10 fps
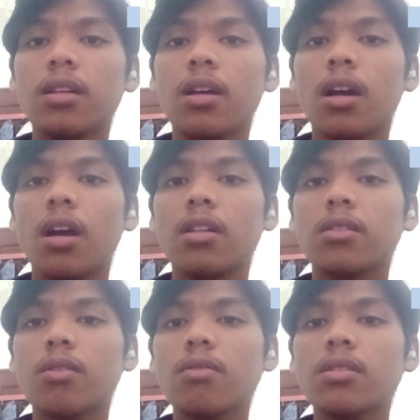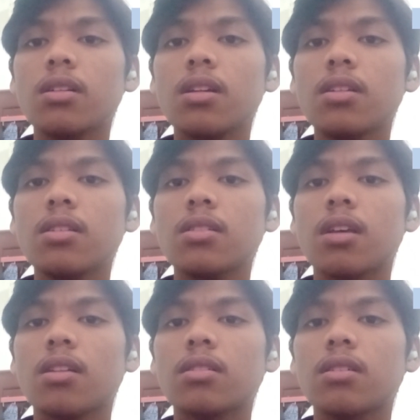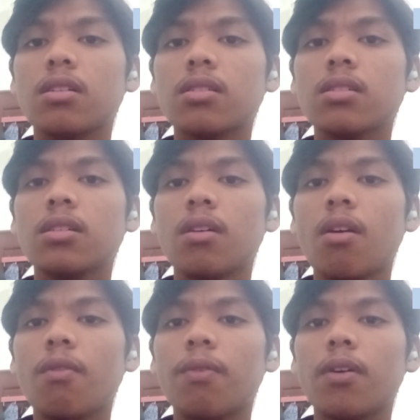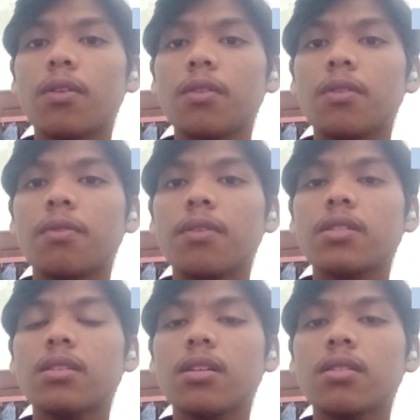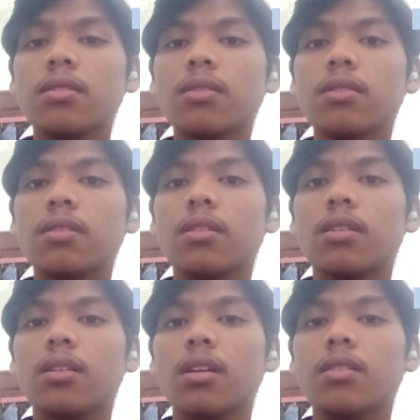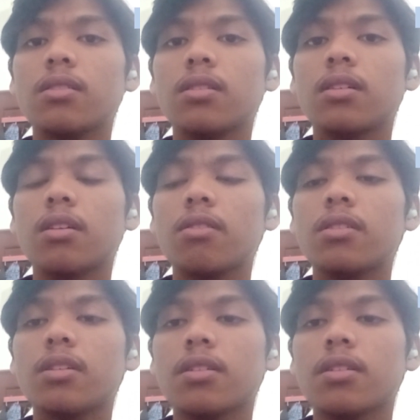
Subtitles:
and counseling centers for vessels in crisis.